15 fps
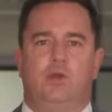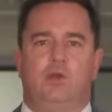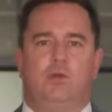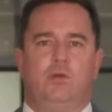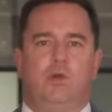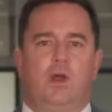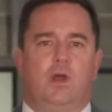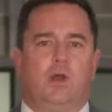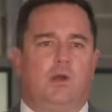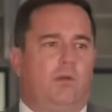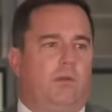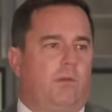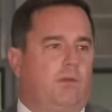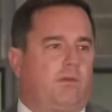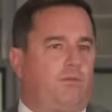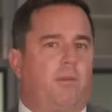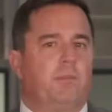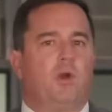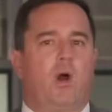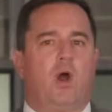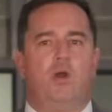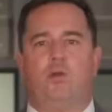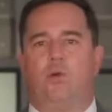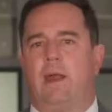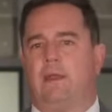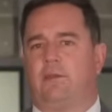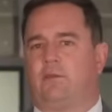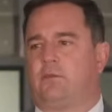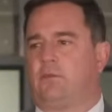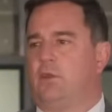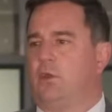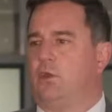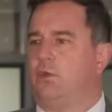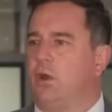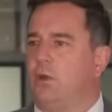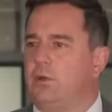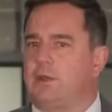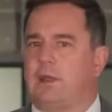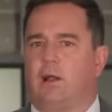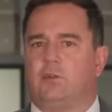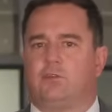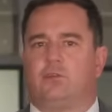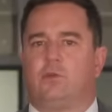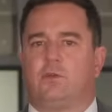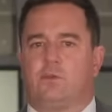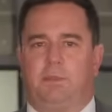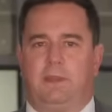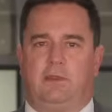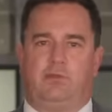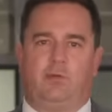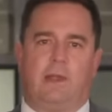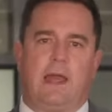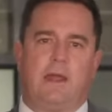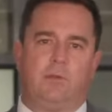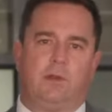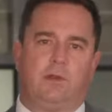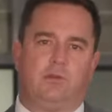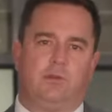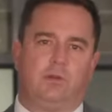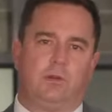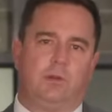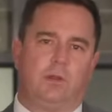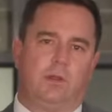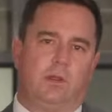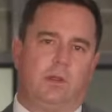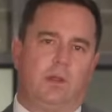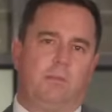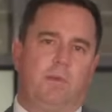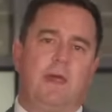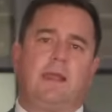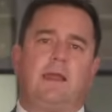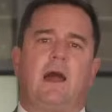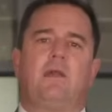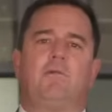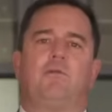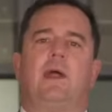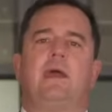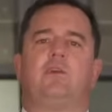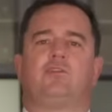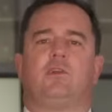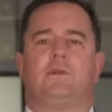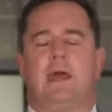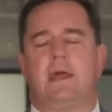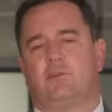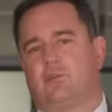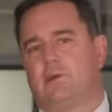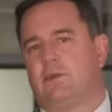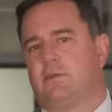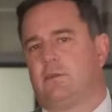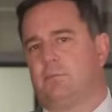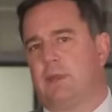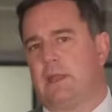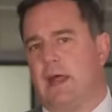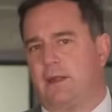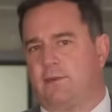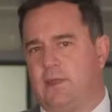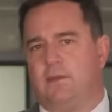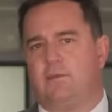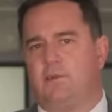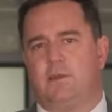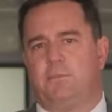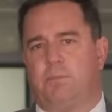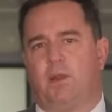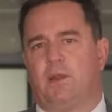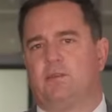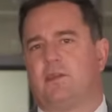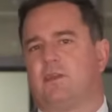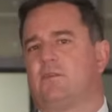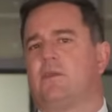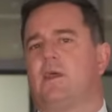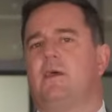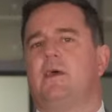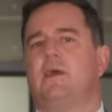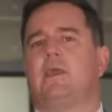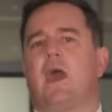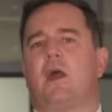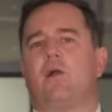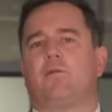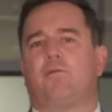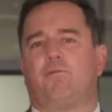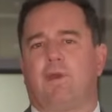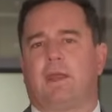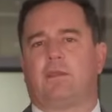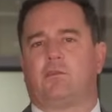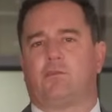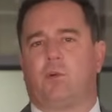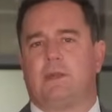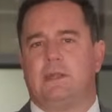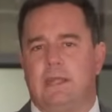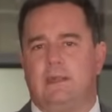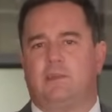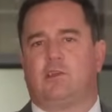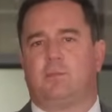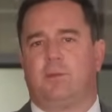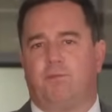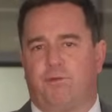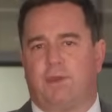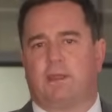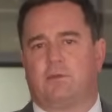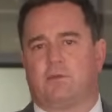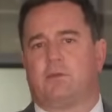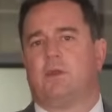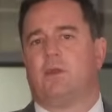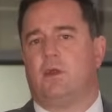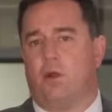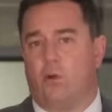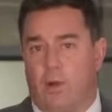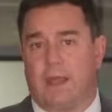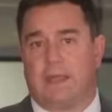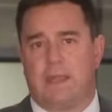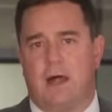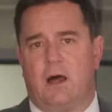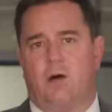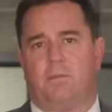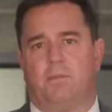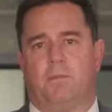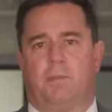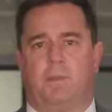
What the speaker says: who is from your own race, your own culture, or speaks your language. But that kind of racial nationalism and identity politics cannot fix what needs to be fixed right now.